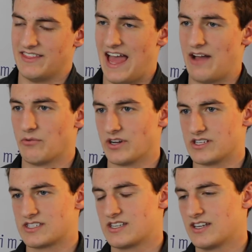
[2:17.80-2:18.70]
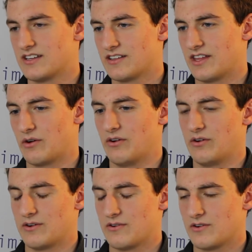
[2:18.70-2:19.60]
and there were
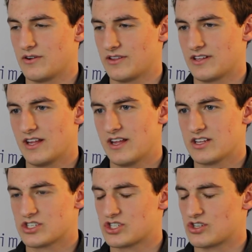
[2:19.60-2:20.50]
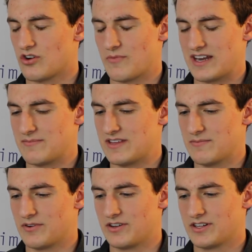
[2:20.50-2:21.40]
so many
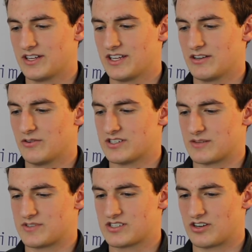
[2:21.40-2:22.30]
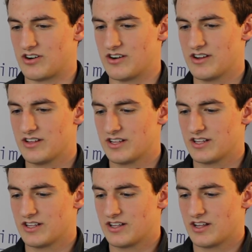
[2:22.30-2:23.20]
people. It was absurd.
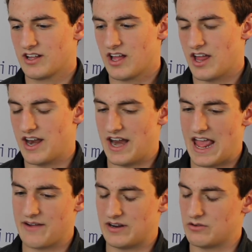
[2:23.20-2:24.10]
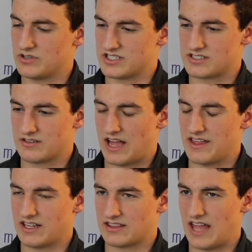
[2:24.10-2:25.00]
And it was, I
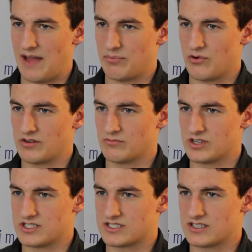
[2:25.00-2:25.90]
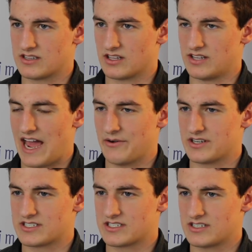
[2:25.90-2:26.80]
think at that point, was the
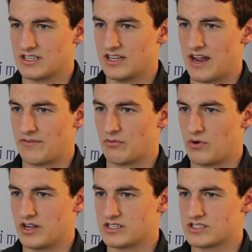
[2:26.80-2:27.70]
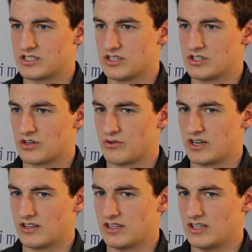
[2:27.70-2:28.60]
loudest it ever was
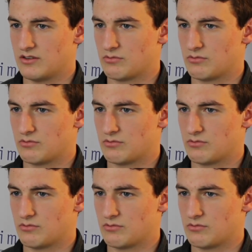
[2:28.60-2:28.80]
during the